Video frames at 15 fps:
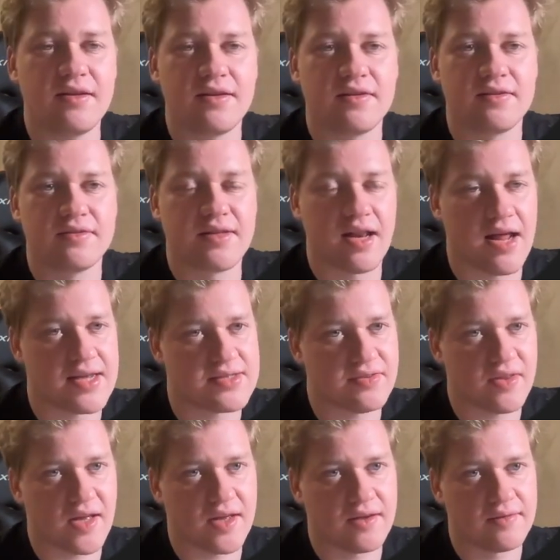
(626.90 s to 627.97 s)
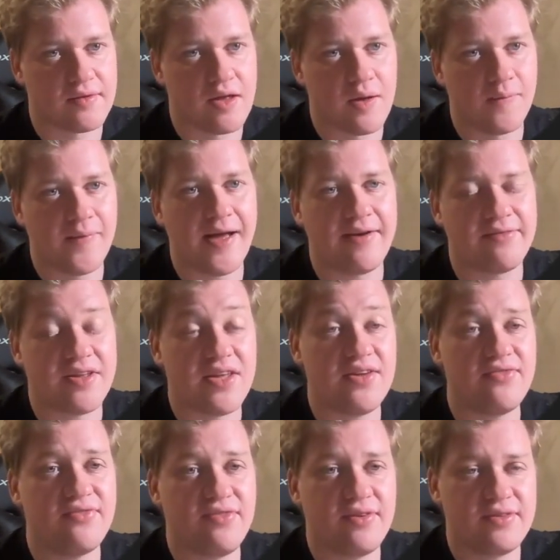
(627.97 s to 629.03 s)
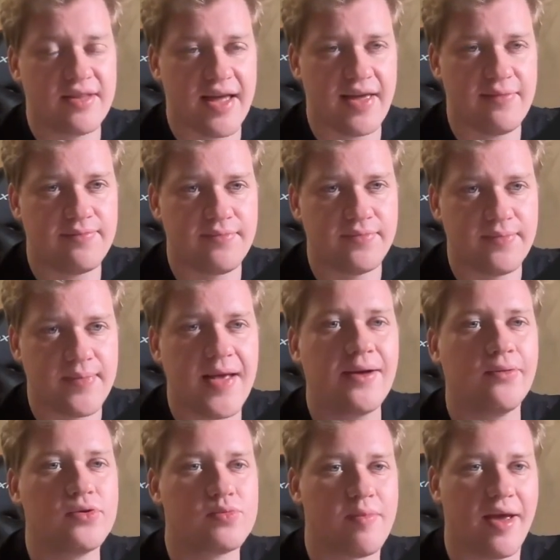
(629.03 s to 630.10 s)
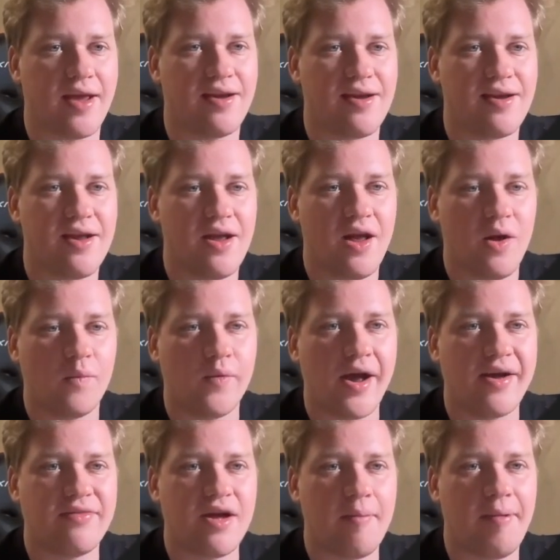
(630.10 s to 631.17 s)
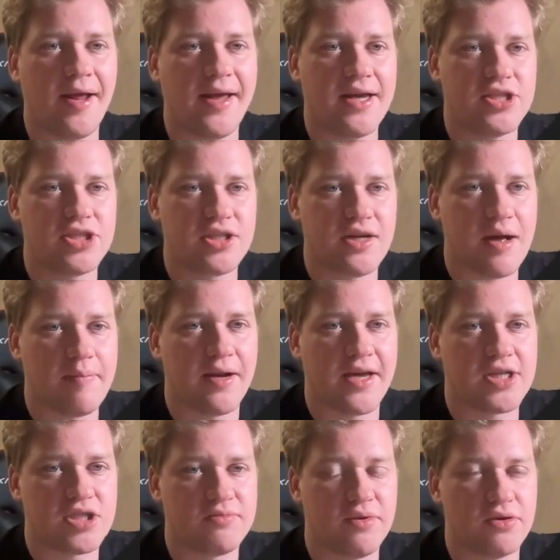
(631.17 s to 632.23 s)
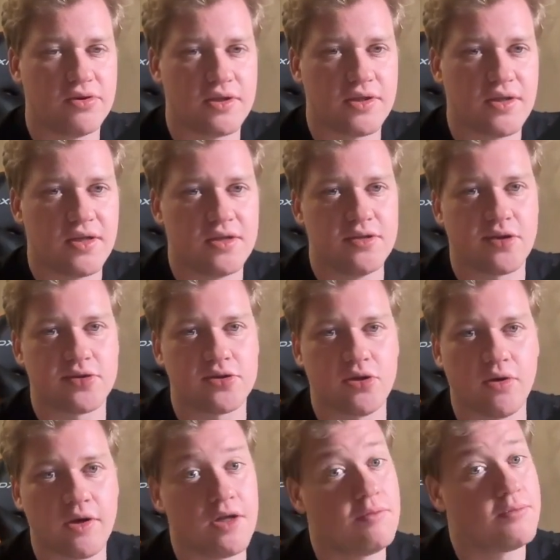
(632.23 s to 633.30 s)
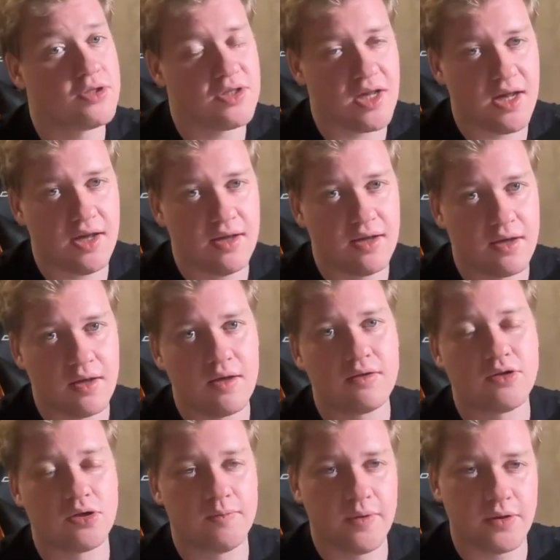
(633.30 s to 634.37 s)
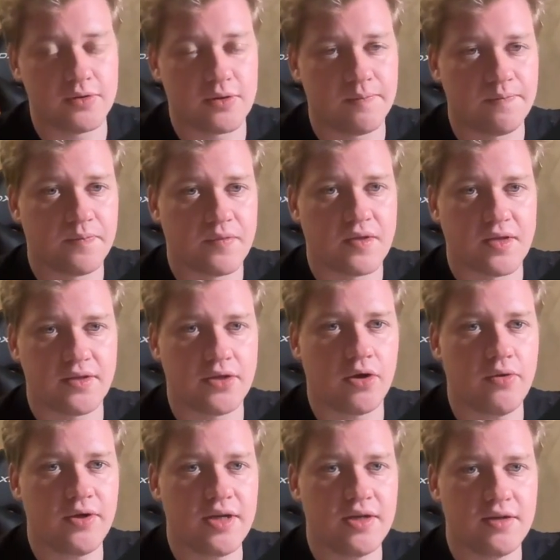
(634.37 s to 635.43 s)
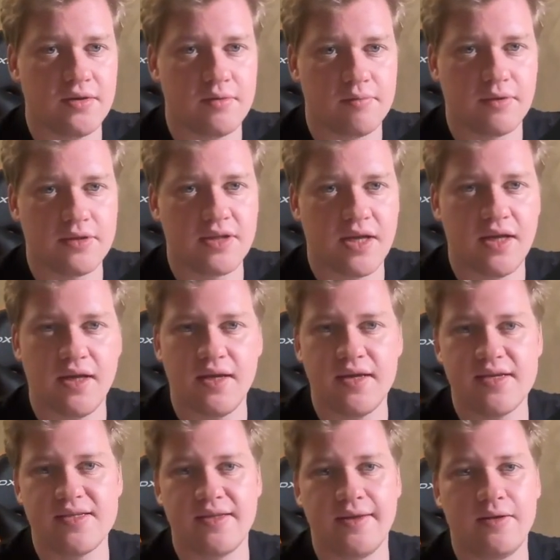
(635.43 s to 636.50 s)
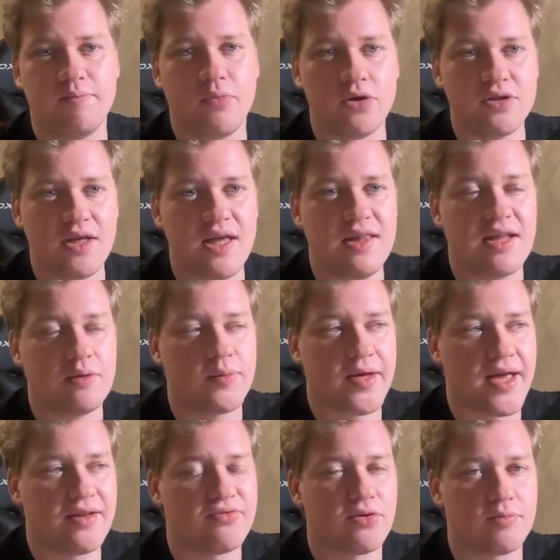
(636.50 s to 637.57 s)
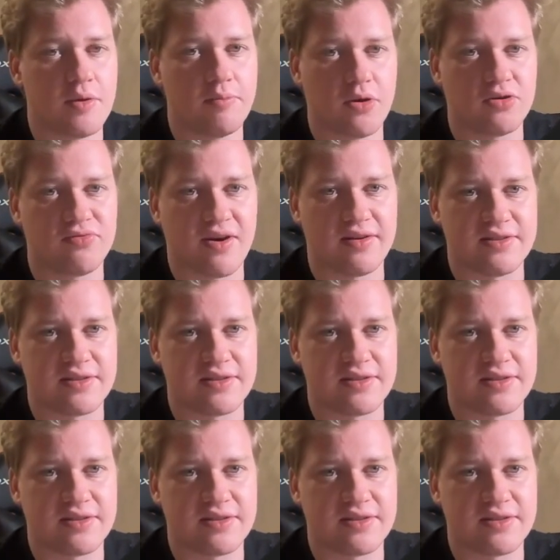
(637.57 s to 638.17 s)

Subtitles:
The last thing. We have if name equals main. We have application builder dot token bot key dot build. The token bot key is the bot key that we get from the BotFather.